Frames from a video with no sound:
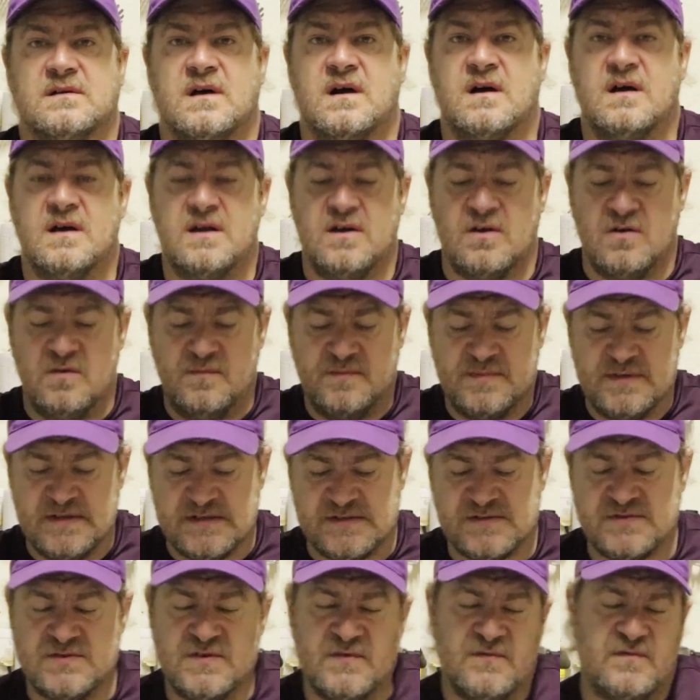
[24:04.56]
I hope
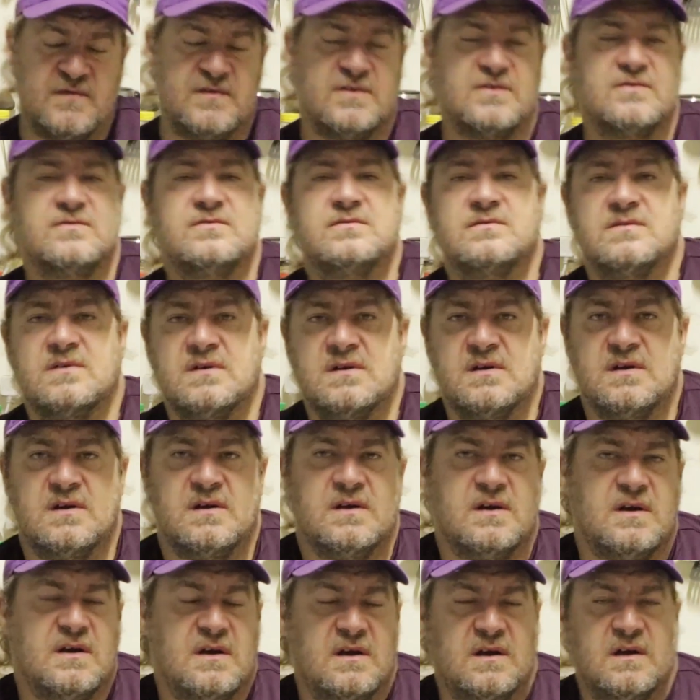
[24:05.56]
this review
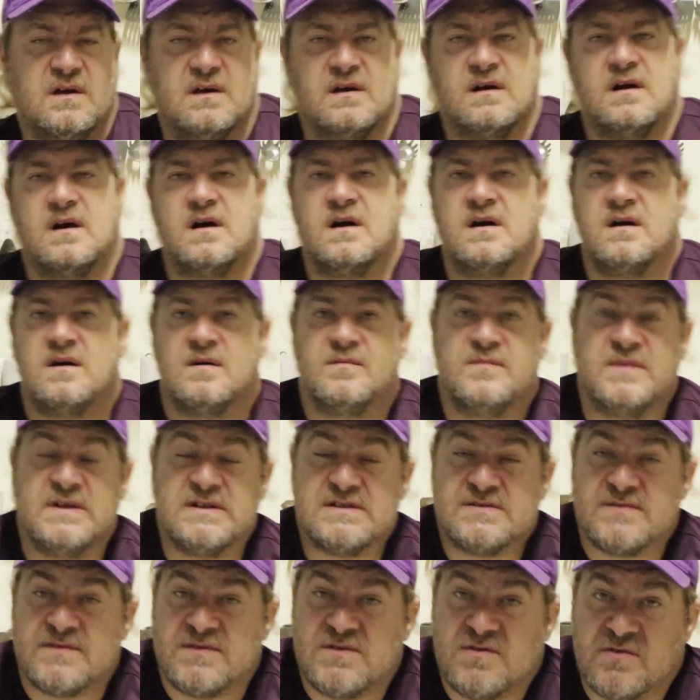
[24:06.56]

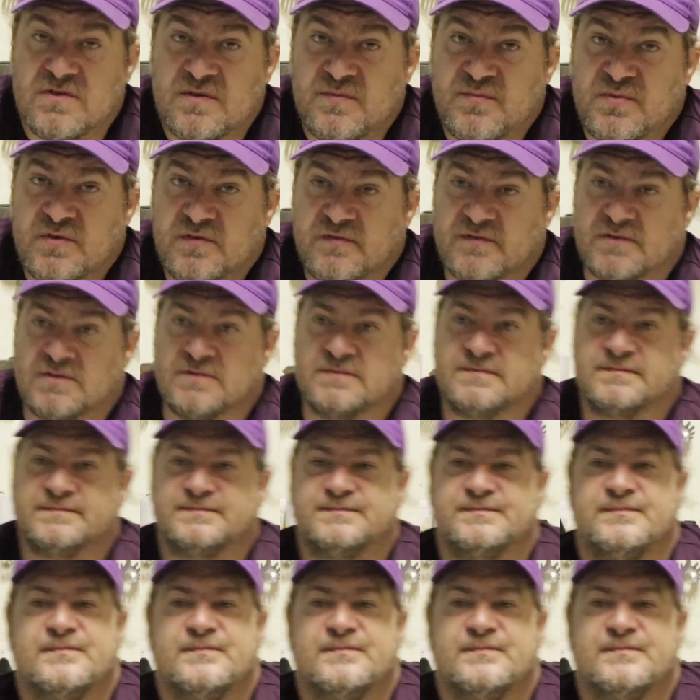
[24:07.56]
meets with your approval.